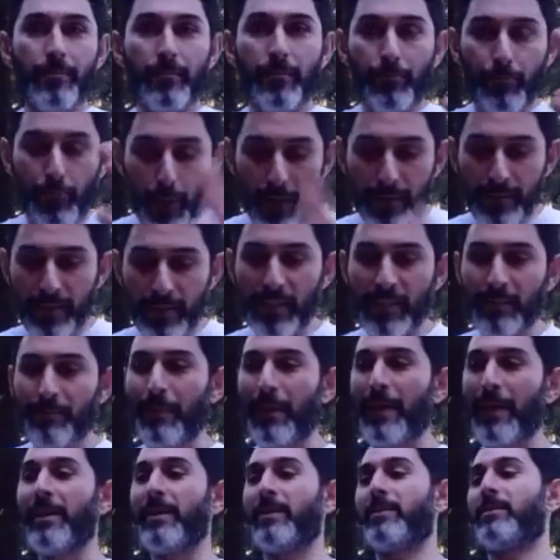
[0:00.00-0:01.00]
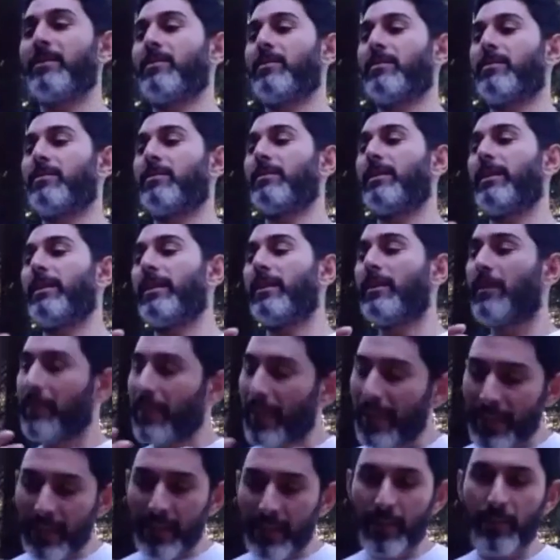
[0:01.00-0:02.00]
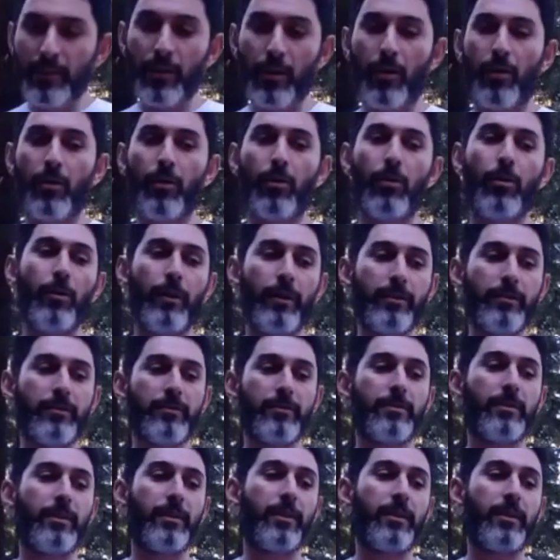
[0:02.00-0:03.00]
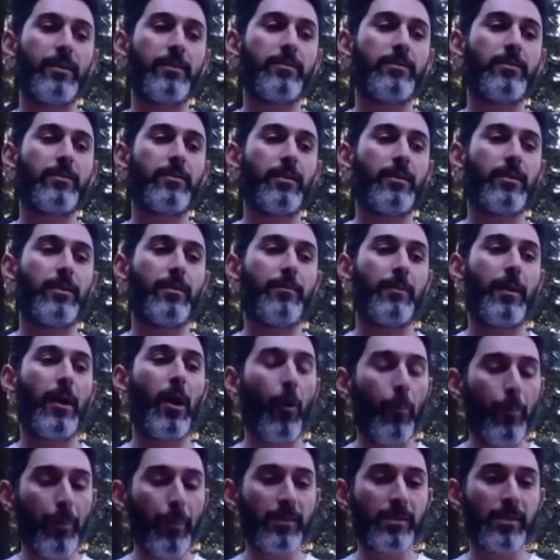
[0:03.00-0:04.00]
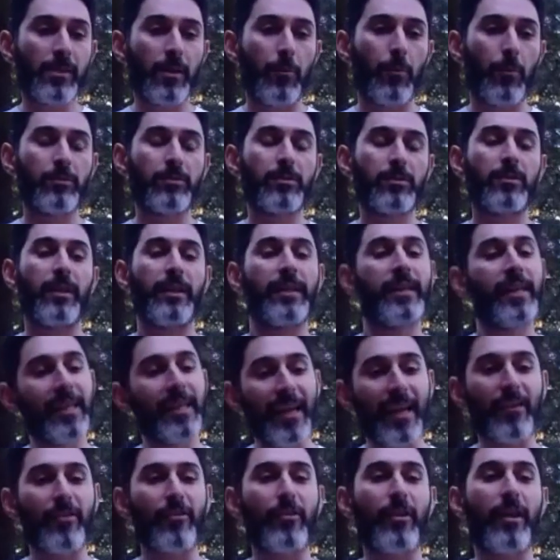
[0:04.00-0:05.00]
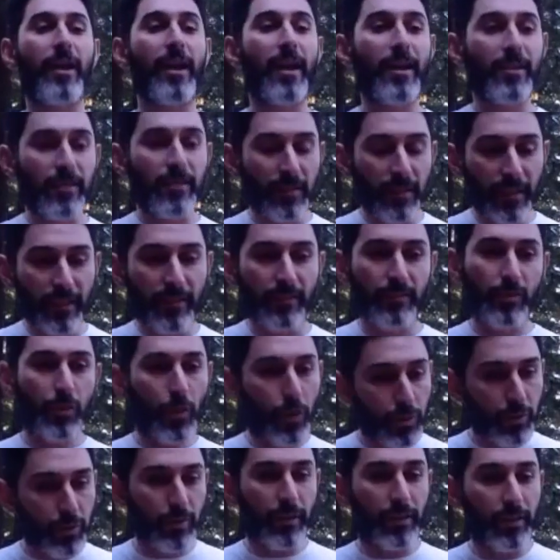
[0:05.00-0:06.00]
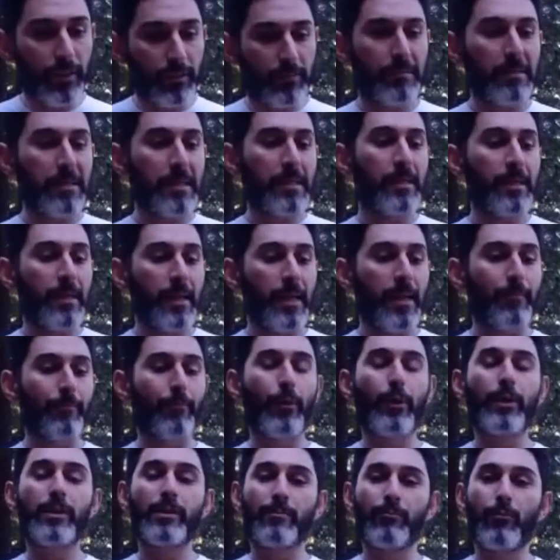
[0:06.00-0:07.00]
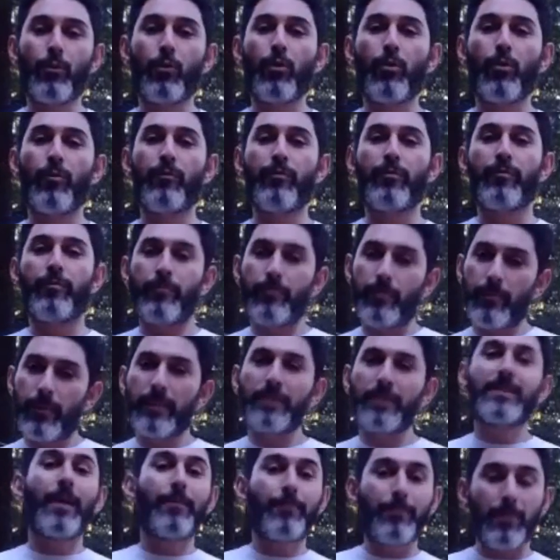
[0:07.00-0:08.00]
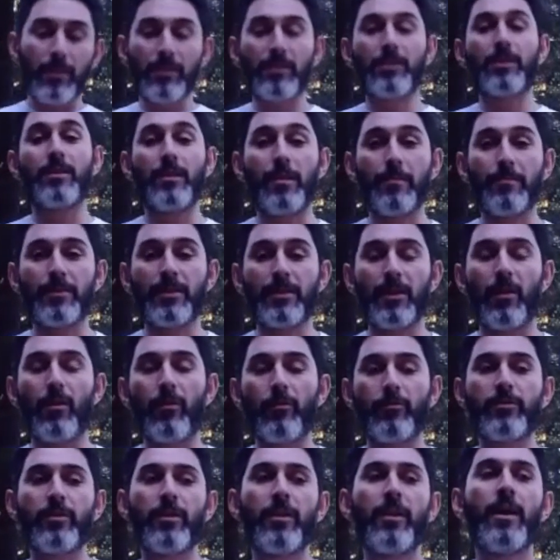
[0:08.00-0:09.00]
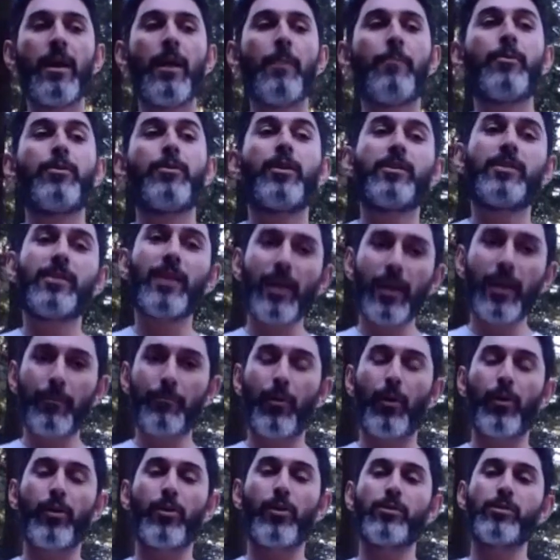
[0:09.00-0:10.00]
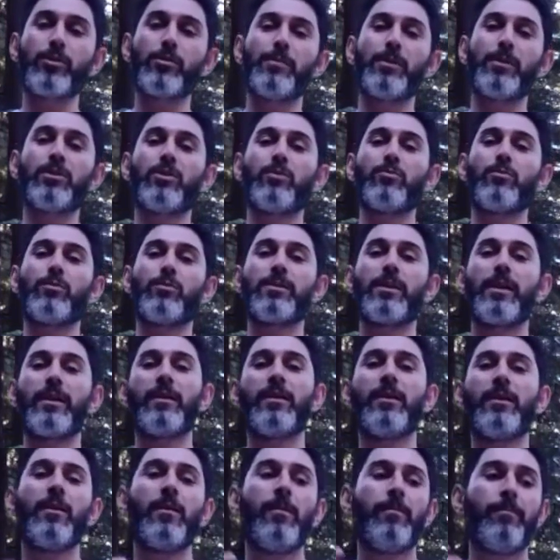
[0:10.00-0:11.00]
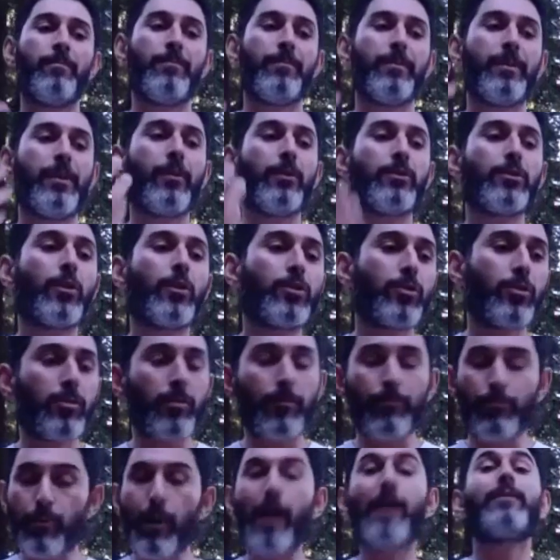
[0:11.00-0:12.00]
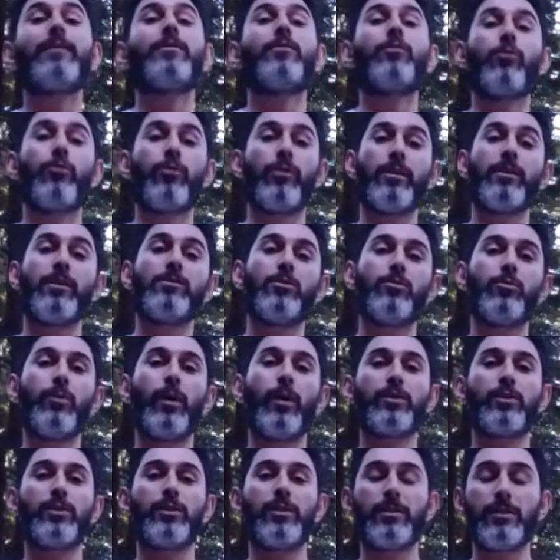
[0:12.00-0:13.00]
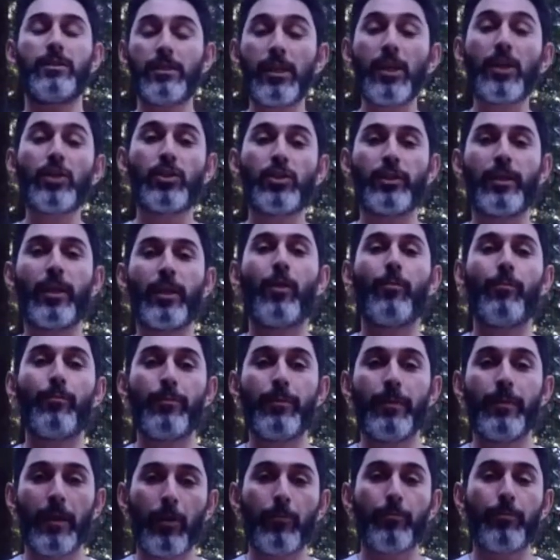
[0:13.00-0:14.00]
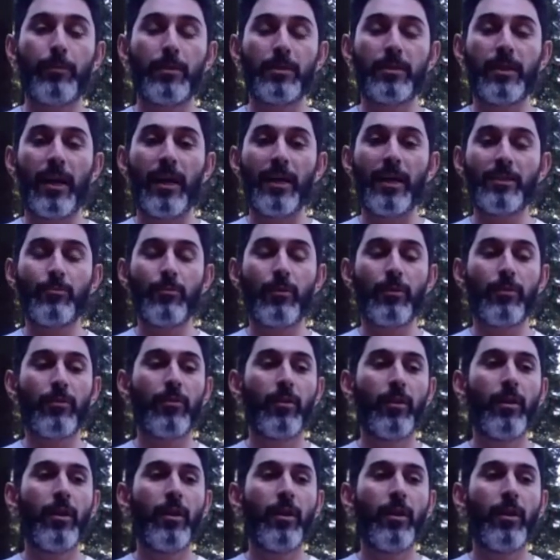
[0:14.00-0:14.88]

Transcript: presence based, like letting go and helping someone to like get out of their heads and like start to like embrace more of acceptance in themselves. But the second part you also mentioned was like, there's also some practical things you actually teach and help these guys with.